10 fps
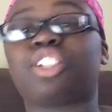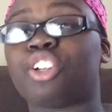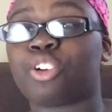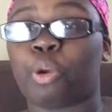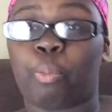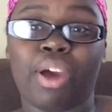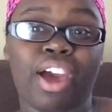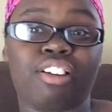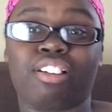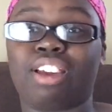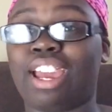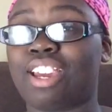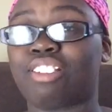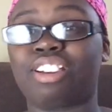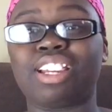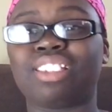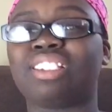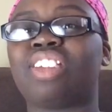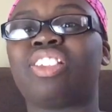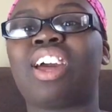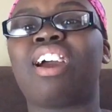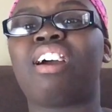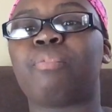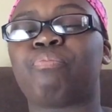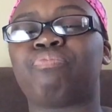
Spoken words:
good or bad or hate or anything like that,